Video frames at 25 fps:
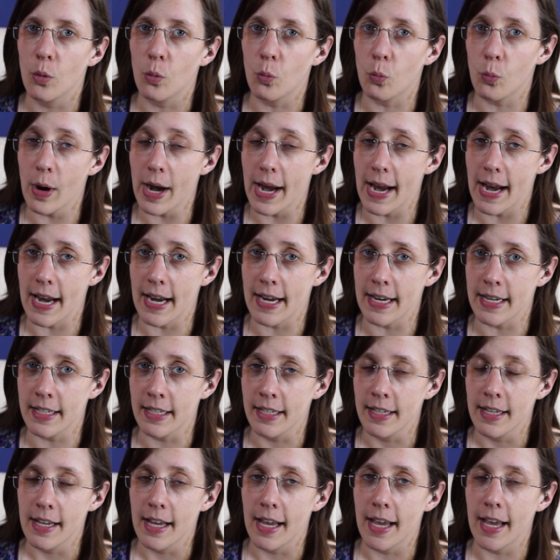
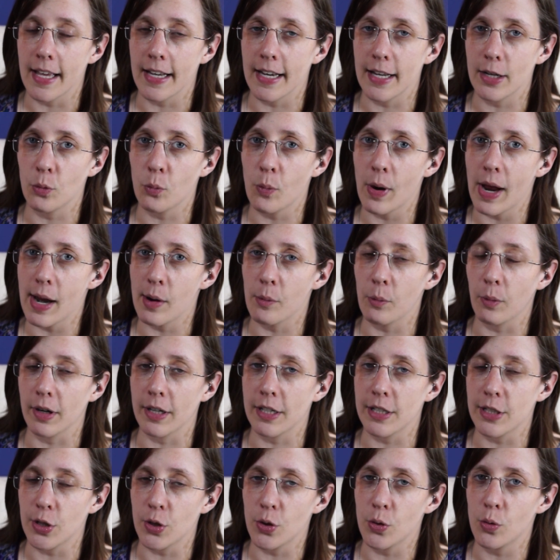way and in a way where
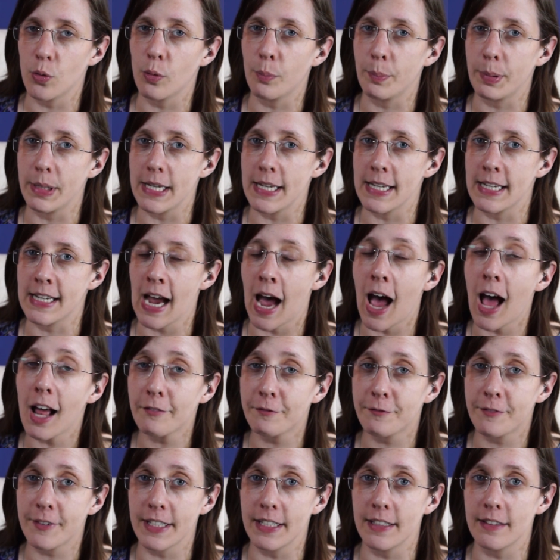you will be
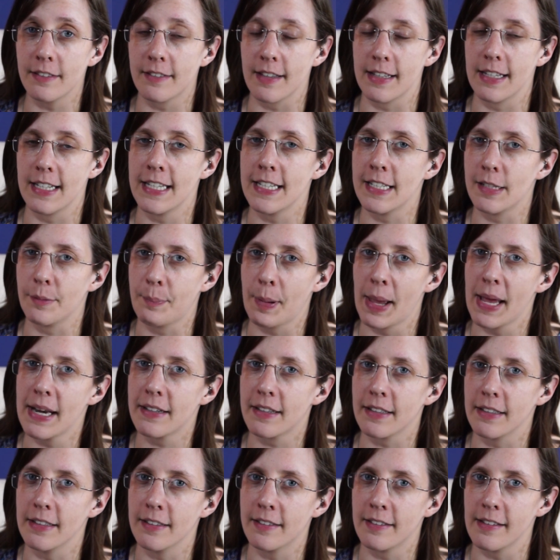confident and
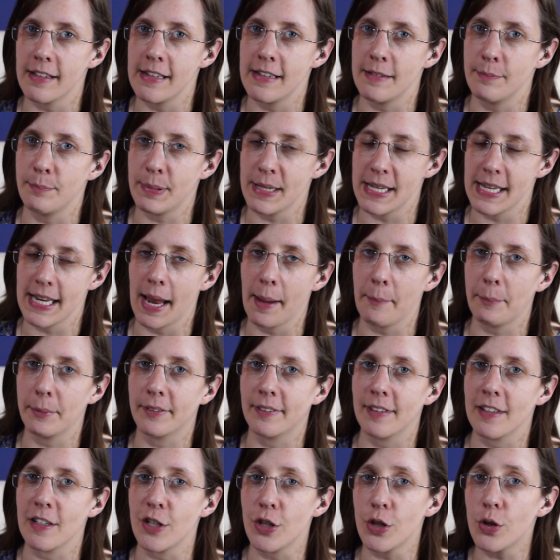independent in being able
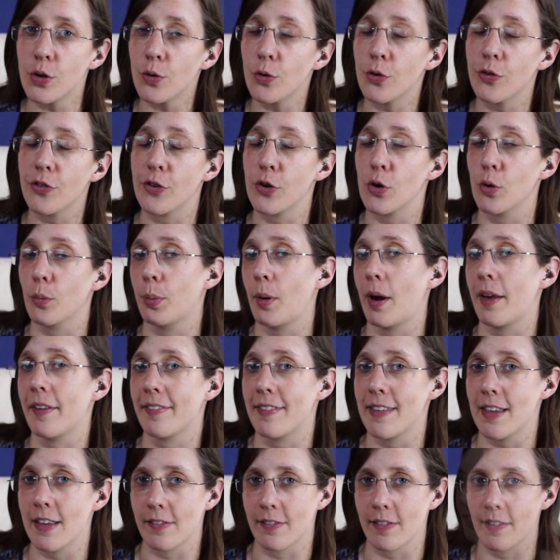to use your
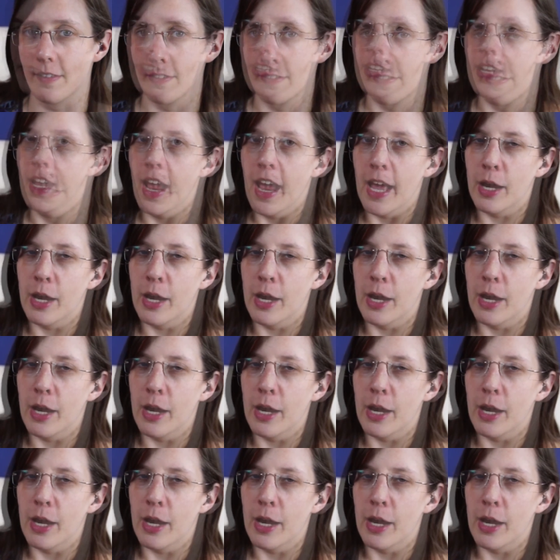prosthesis.